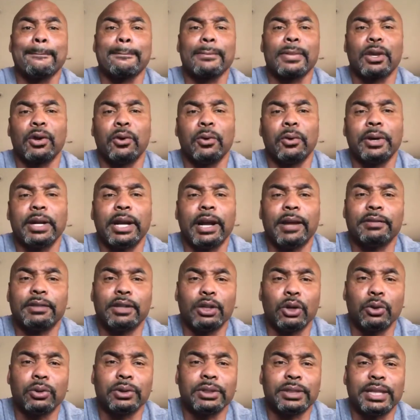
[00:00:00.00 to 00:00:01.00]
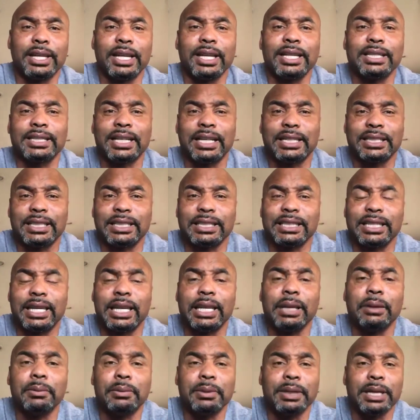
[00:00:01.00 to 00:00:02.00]
going after those things that just
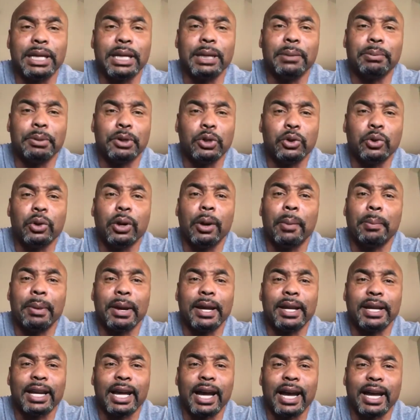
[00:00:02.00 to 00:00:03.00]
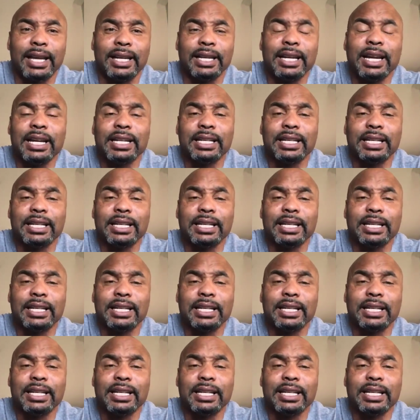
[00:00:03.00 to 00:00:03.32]
keep keeping you up at night,